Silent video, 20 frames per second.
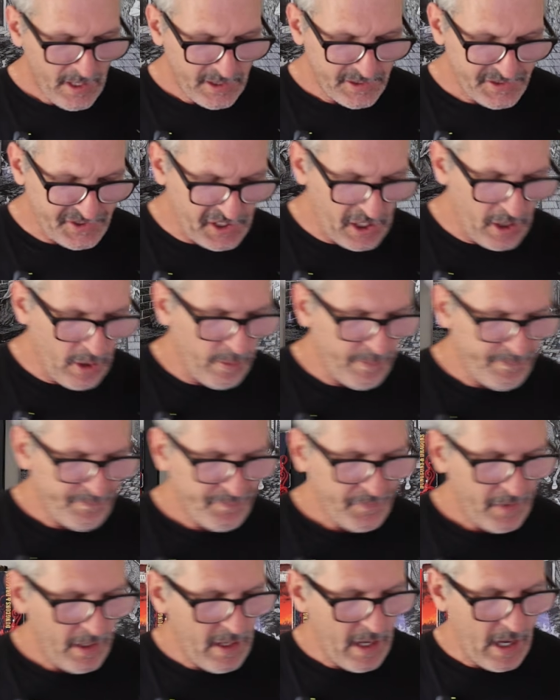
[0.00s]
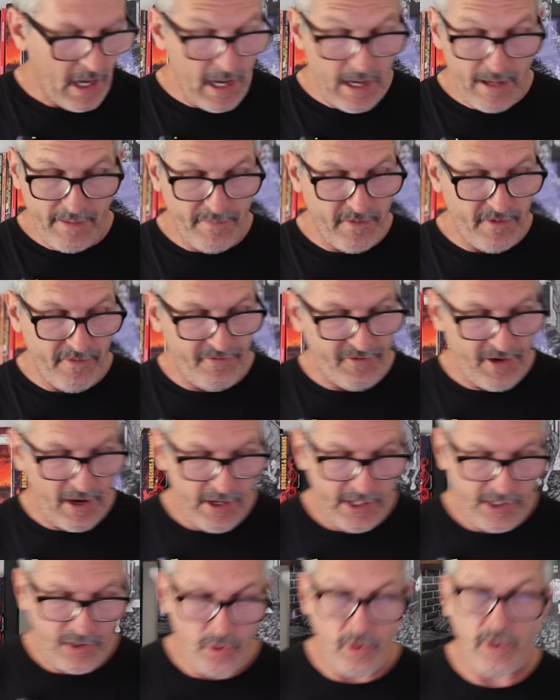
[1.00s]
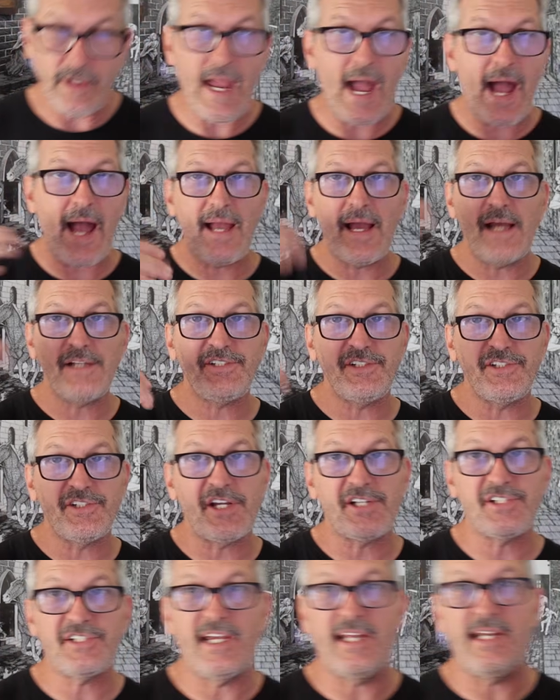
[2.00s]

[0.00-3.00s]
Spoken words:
So very cool. Yeah, I suggest